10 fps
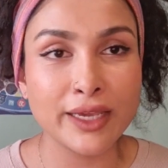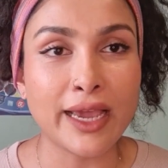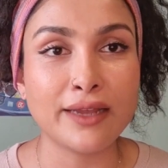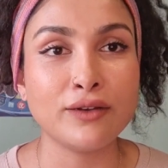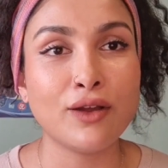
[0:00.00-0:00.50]

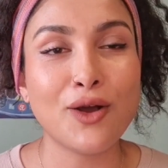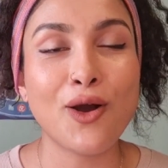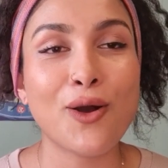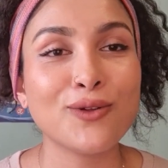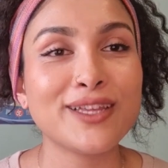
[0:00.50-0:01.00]
and
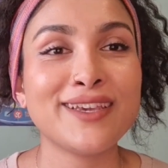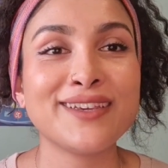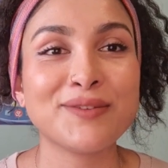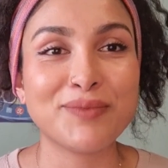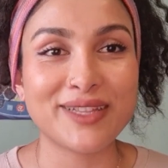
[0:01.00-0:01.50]
wholly,
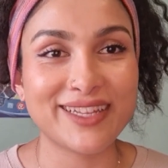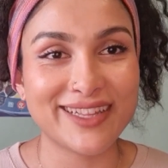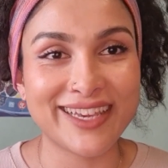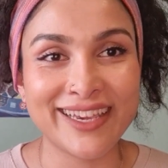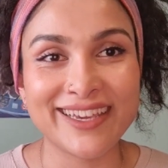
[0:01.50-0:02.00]

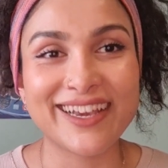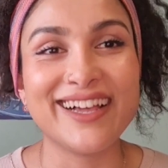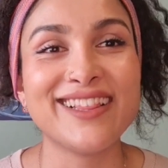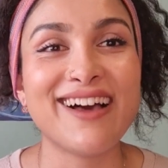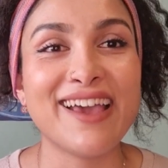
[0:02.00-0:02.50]
completely
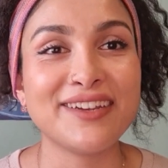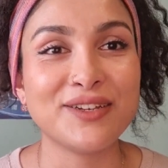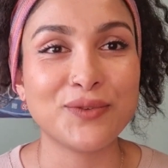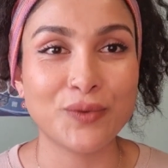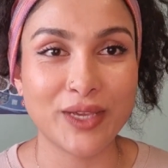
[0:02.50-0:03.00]

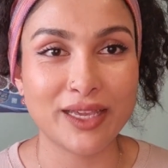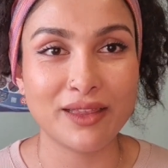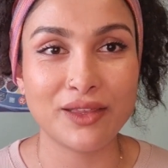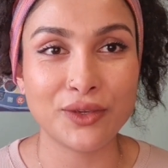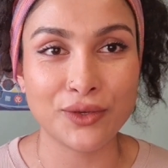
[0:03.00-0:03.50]
aligned
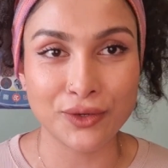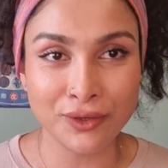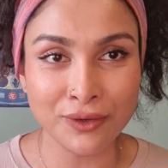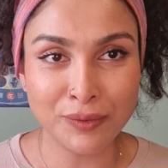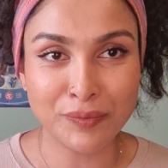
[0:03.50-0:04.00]
with
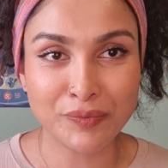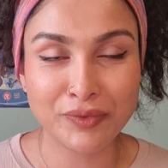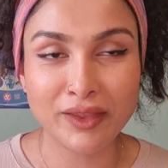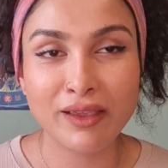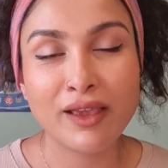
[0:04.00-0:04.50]
you.
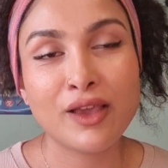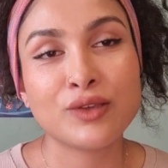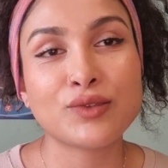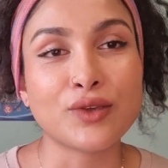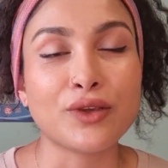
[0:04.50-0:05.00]

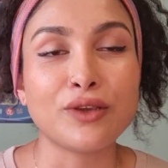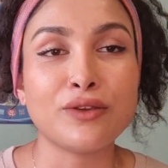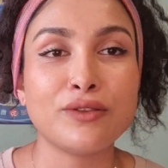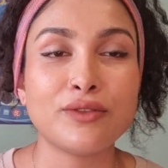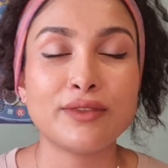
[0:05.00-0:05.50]

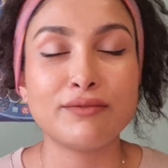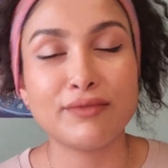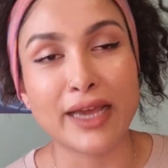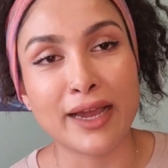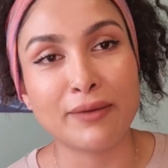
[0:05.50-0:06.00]
So
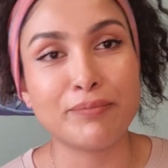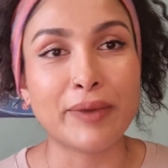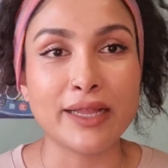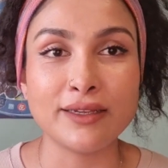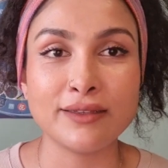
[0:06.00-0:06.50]
that
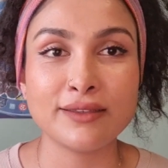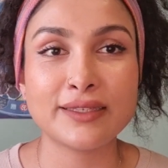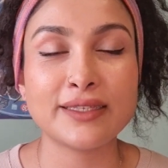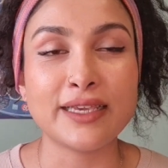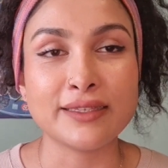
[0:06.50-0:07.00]

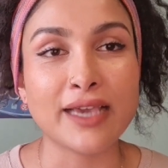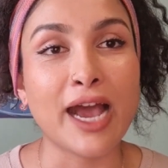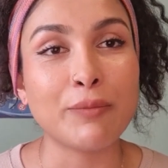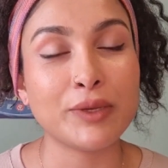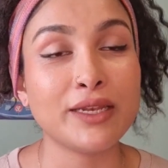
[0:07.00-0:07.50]
balance is
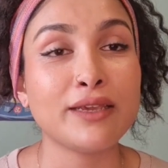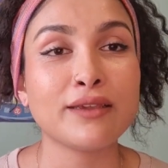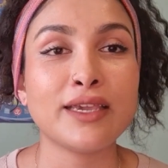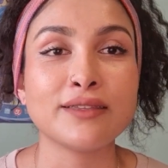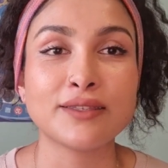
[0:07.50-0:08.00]

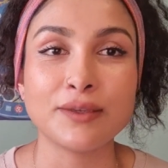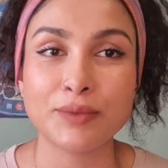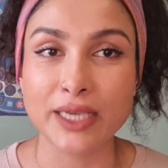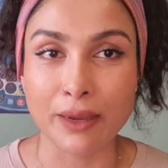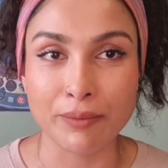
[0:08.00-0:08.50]
happening in
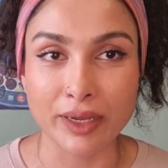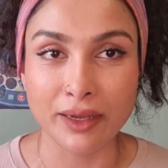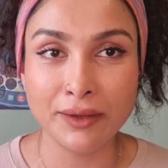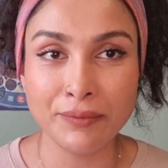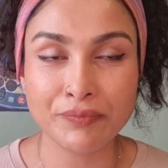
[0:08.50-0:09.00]

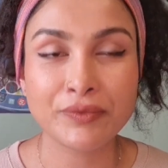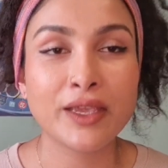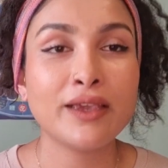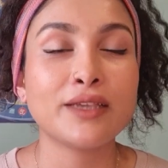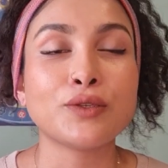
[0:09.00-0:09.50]
September.
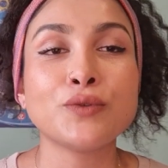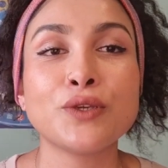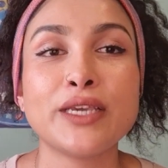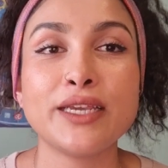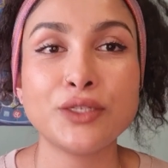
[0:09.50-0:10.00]
It's also
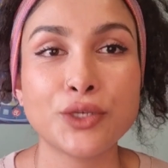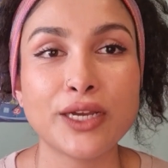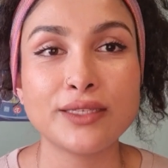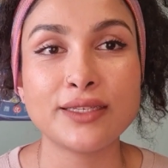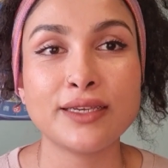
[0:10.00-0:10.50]

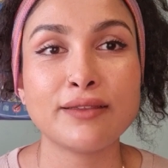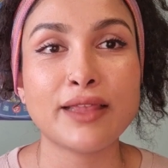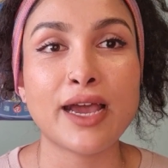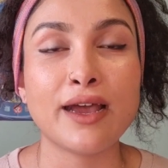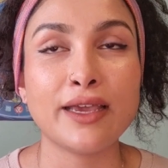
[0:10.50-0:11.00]
interesting
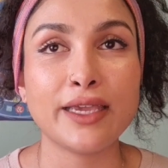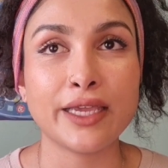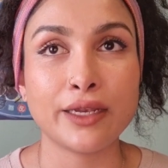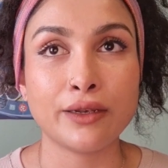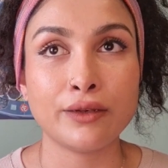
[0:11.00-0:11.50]
that
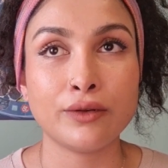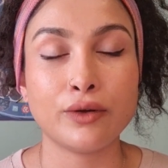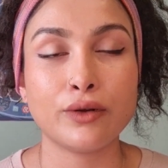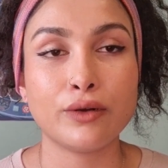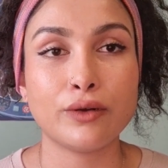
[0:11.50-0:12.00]
in
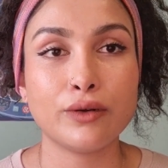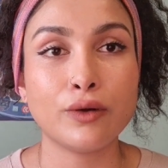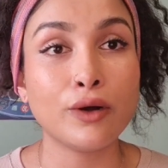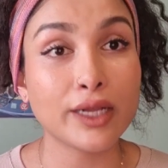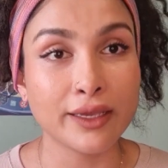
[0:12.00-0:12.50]

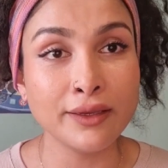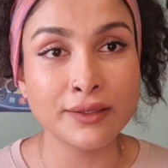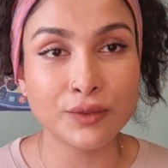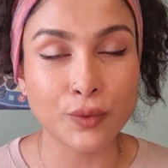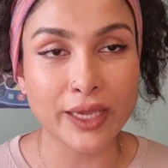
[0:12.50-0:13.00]

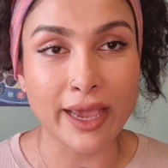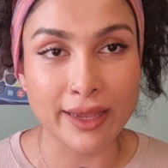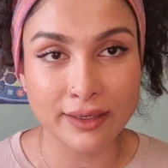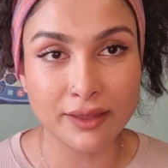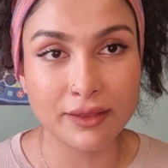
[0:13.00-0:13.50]
August we
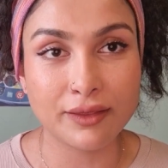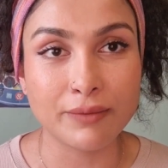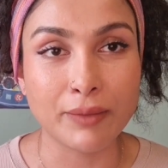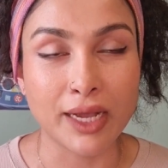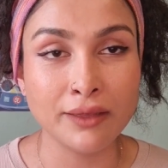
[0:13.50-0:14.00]
ended the
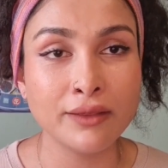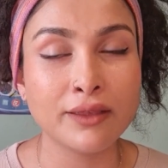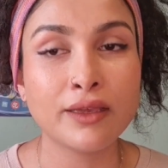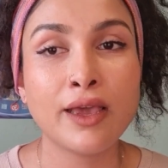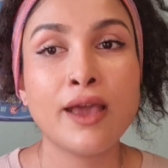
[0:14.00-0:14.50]

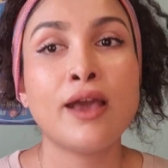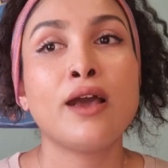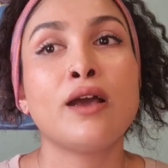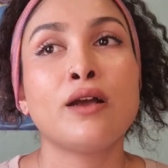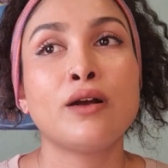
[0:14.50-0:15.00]
month,
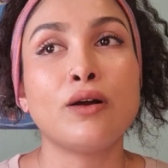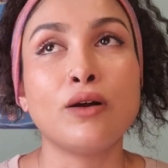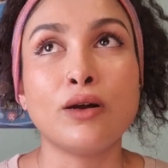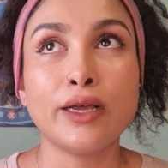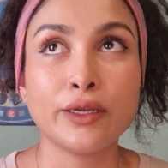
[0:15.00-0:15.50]

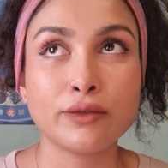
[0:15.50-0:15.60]
or